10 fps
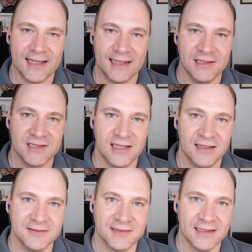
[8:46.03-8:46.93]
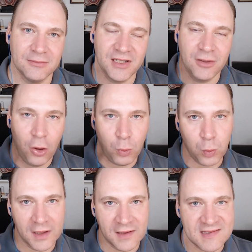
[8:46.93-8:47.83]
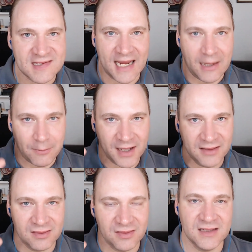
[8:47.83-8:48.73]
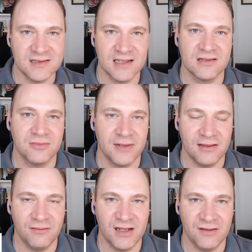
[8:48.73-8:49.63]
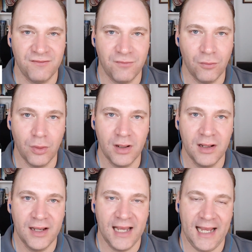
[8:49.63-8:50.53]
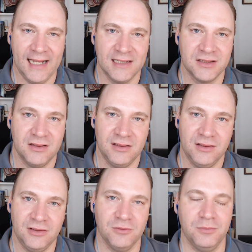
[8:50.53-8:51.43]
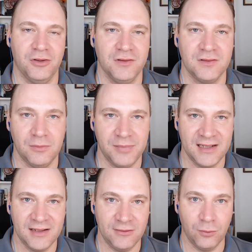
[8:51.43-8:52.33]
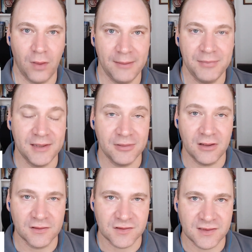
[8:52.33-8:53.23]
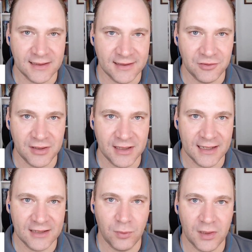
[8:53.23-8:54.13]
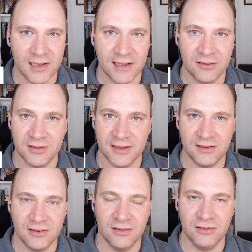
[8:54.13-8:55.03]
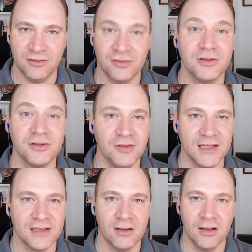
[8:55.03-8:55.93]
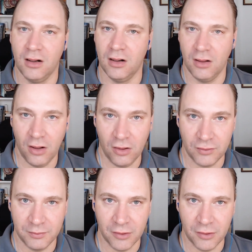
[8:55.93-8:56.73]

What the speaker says: Can you tell us a little bit what segment this is relevant for and your personal opinion why people are still doing it when they could do it all